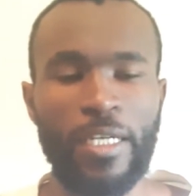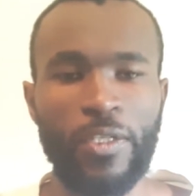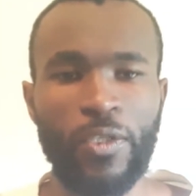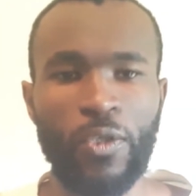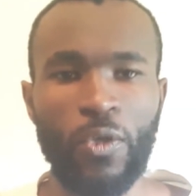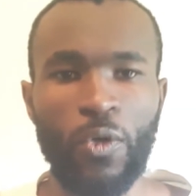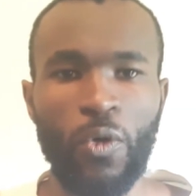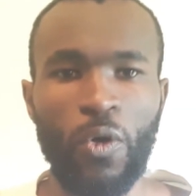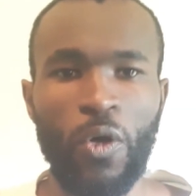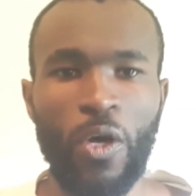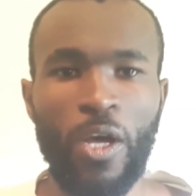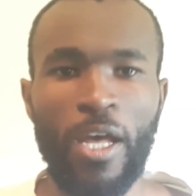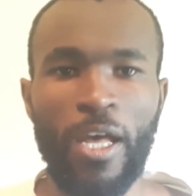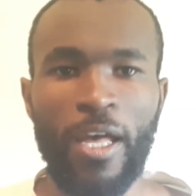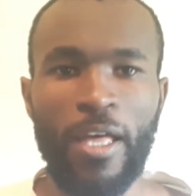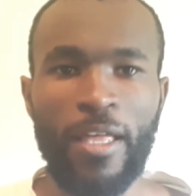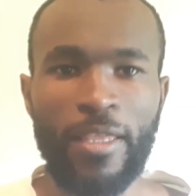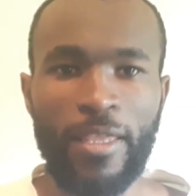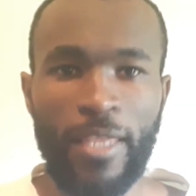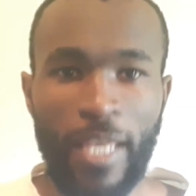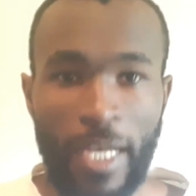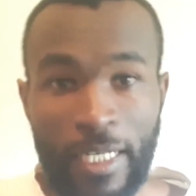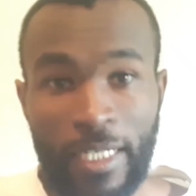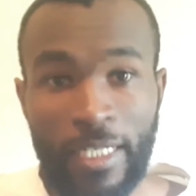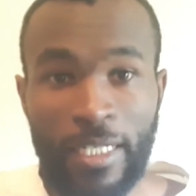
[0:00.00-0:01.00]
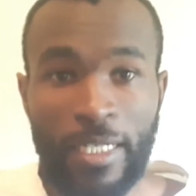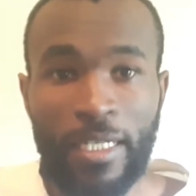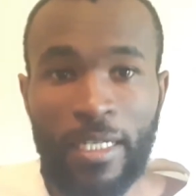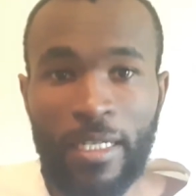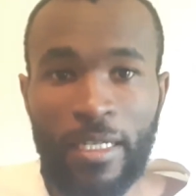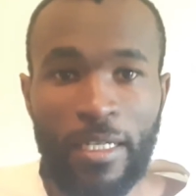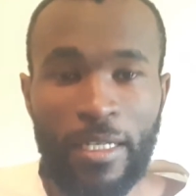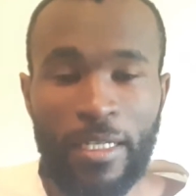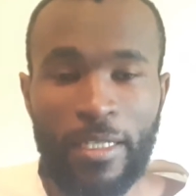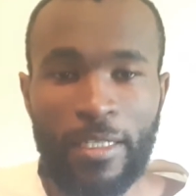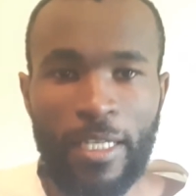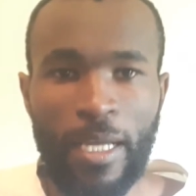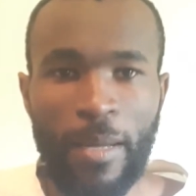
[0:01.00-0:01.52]
So that
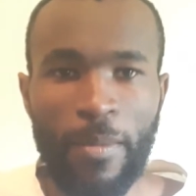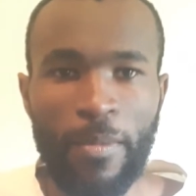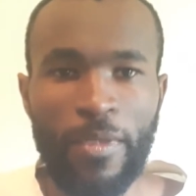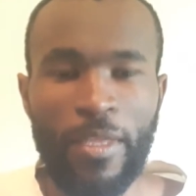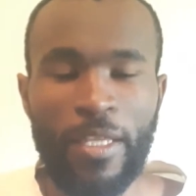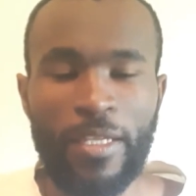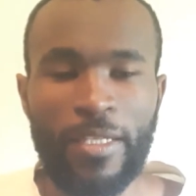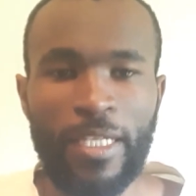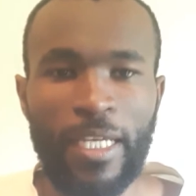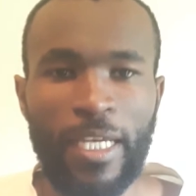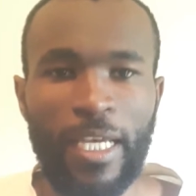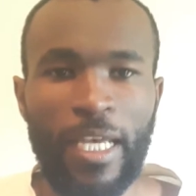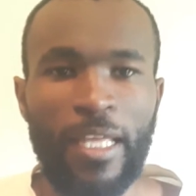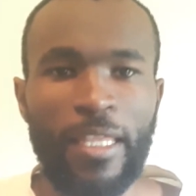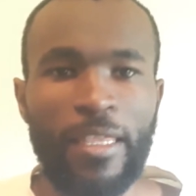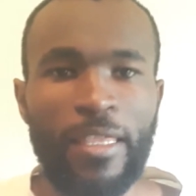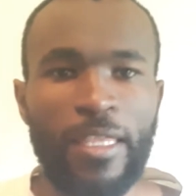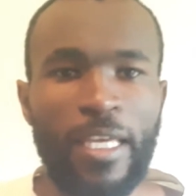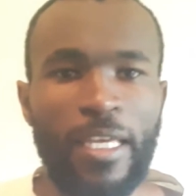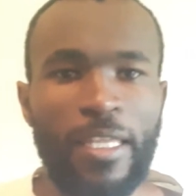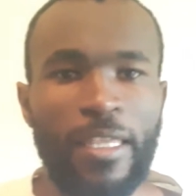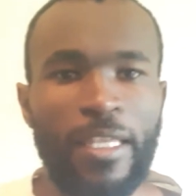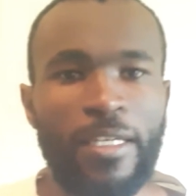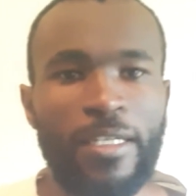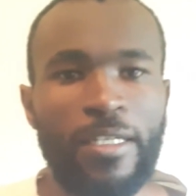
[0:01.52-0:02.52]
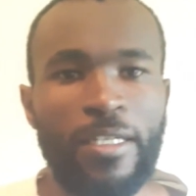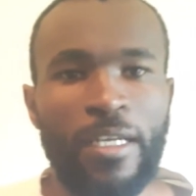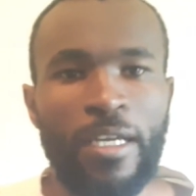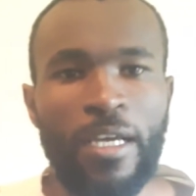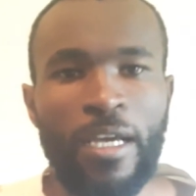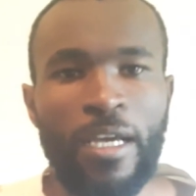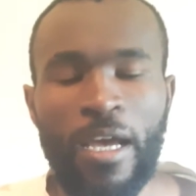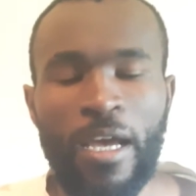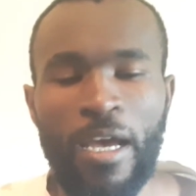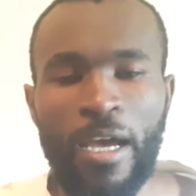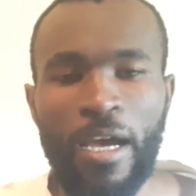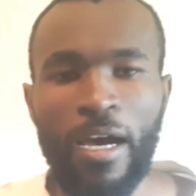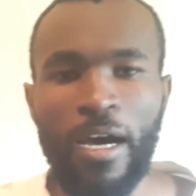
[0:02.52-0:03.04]
is the second thing that
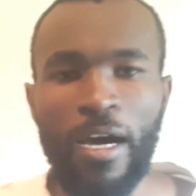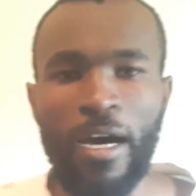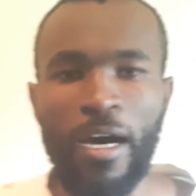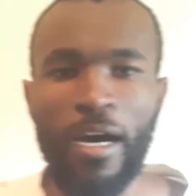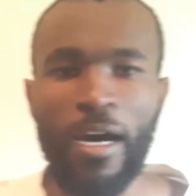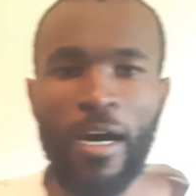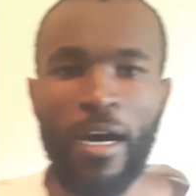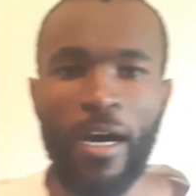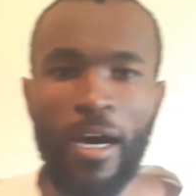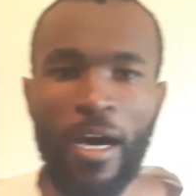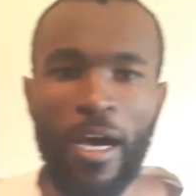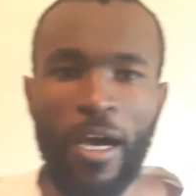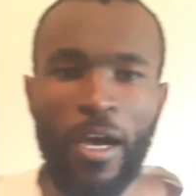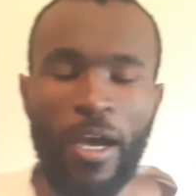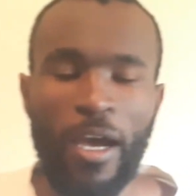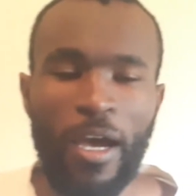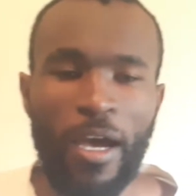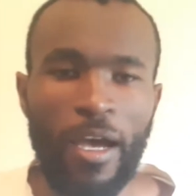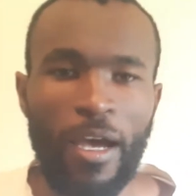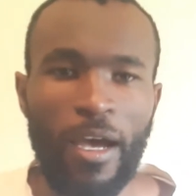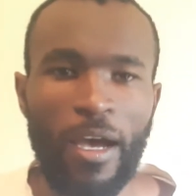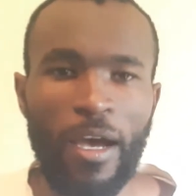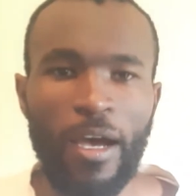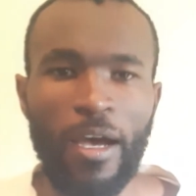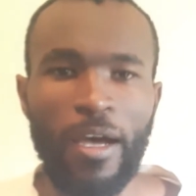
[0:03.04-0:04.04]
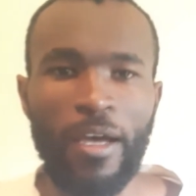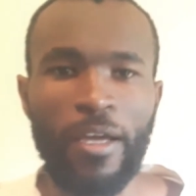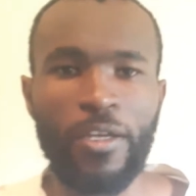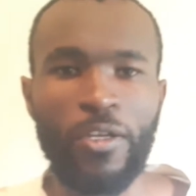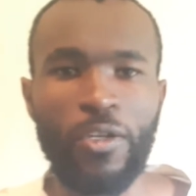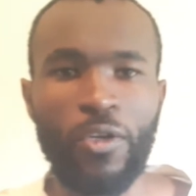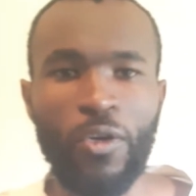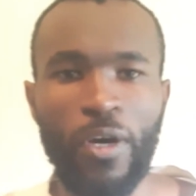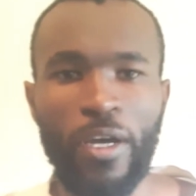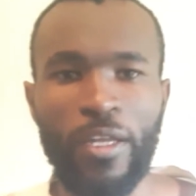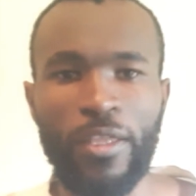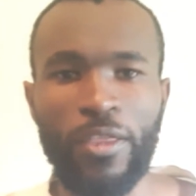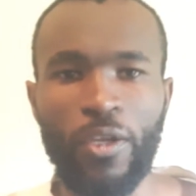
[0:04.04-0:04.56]

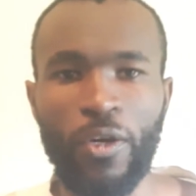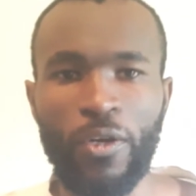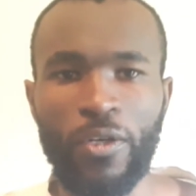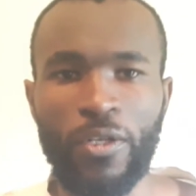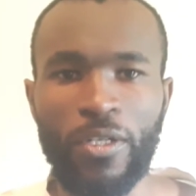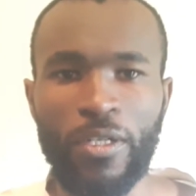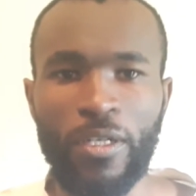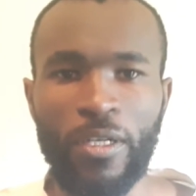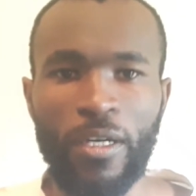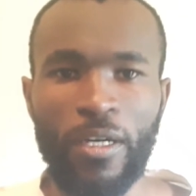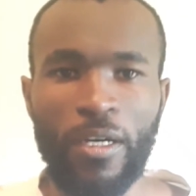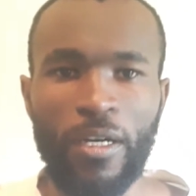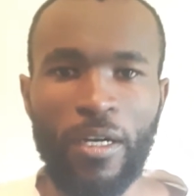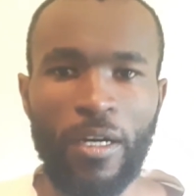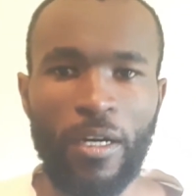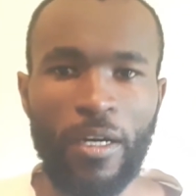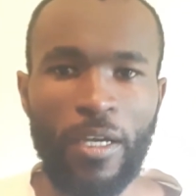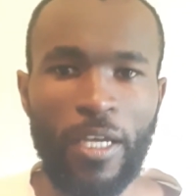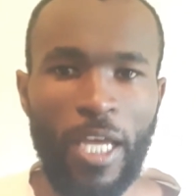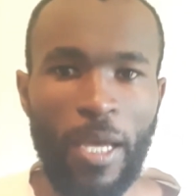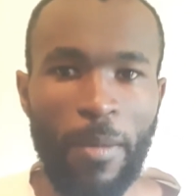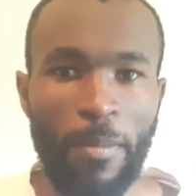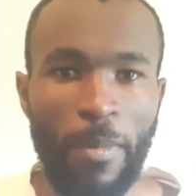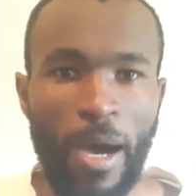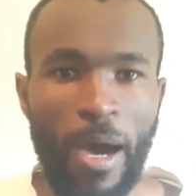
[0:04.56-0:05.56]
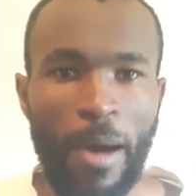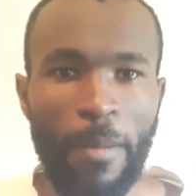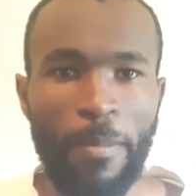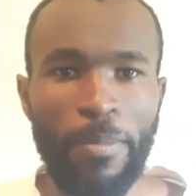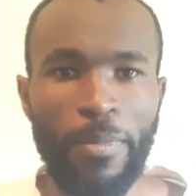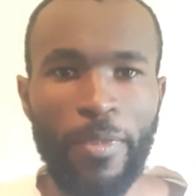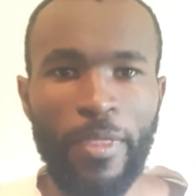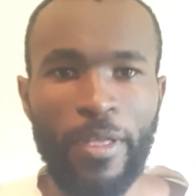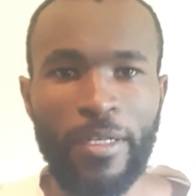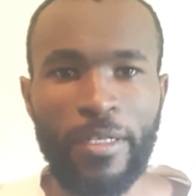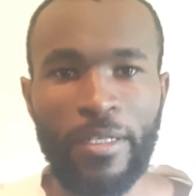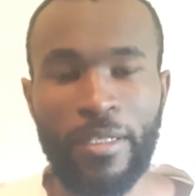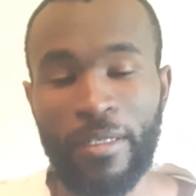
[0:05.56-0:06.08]
I thought came up
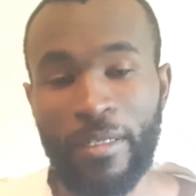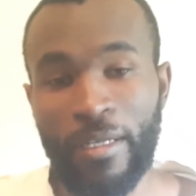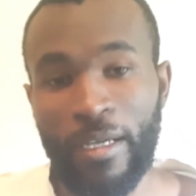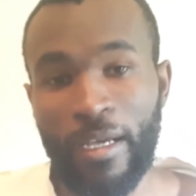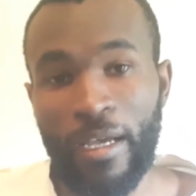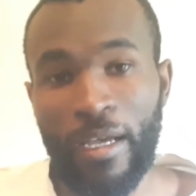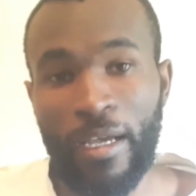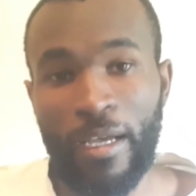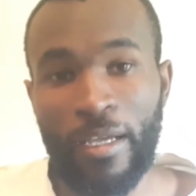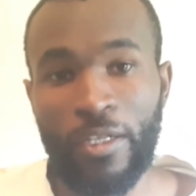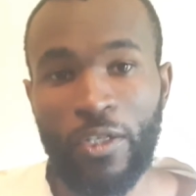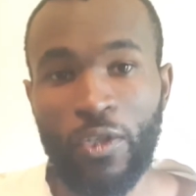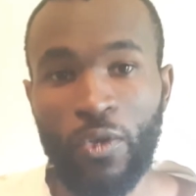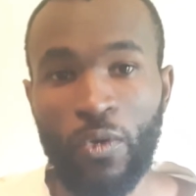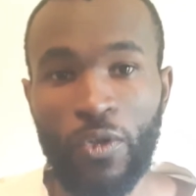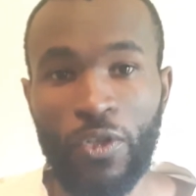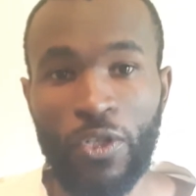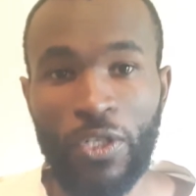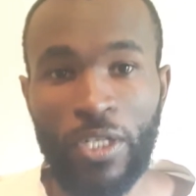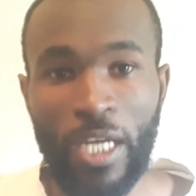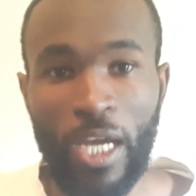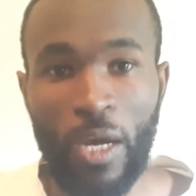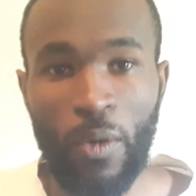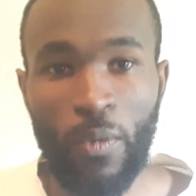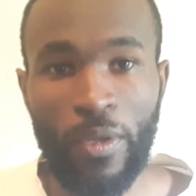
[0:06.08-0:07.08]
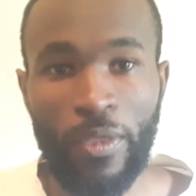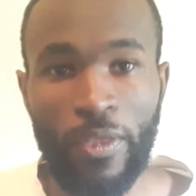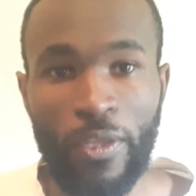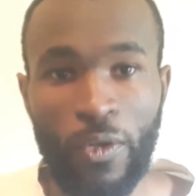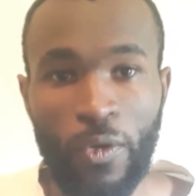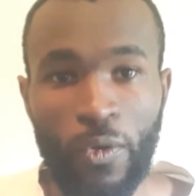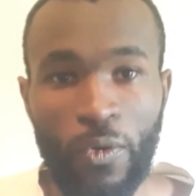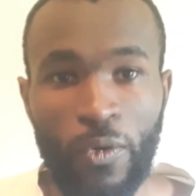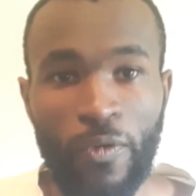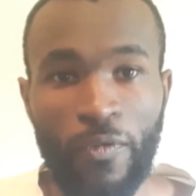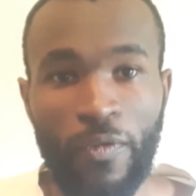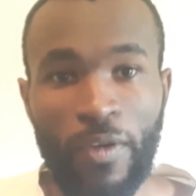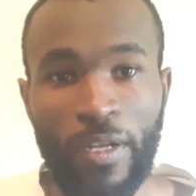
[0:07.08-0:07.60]
that I should share with
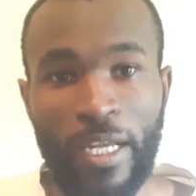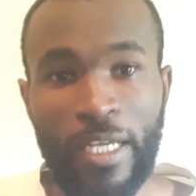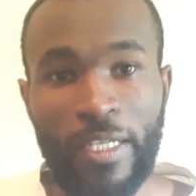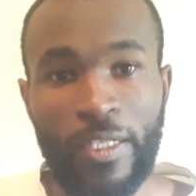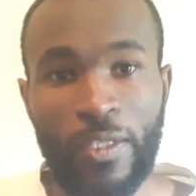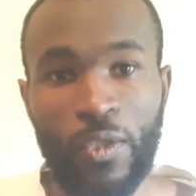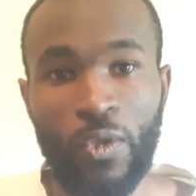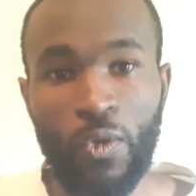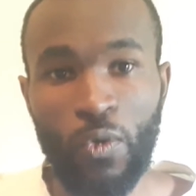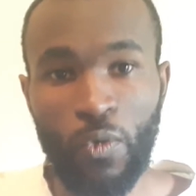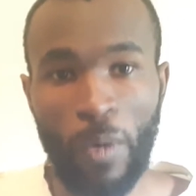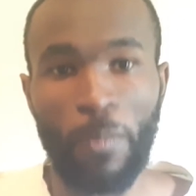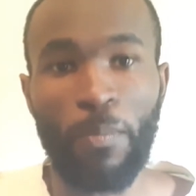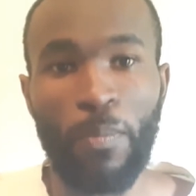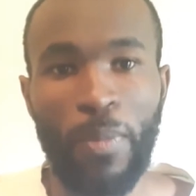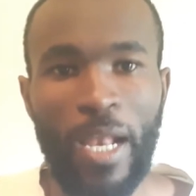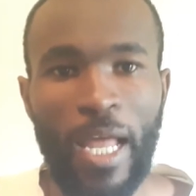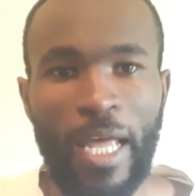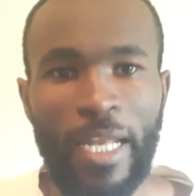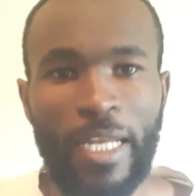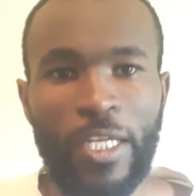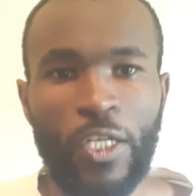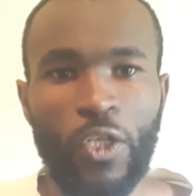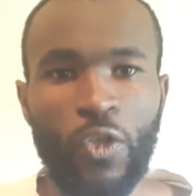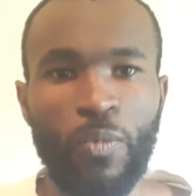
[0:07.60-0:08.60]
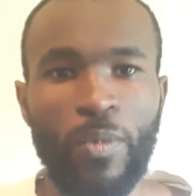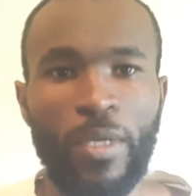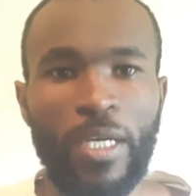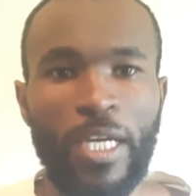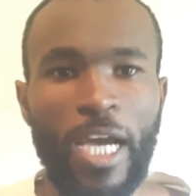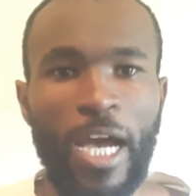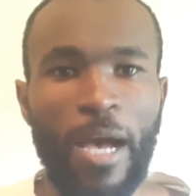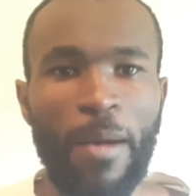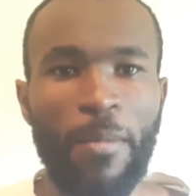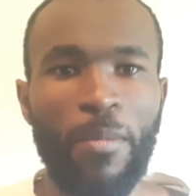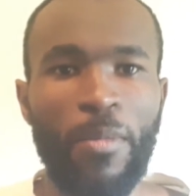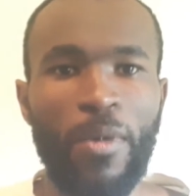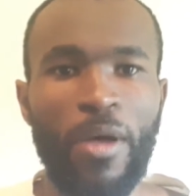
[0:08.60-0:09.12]
you, even as you are planning to
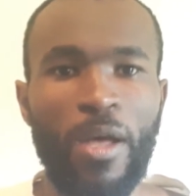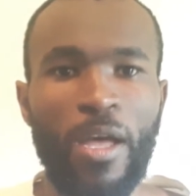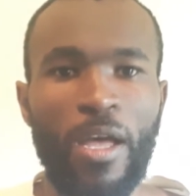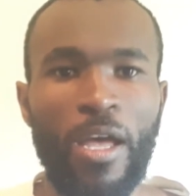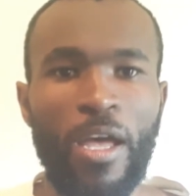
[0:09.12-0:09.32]
become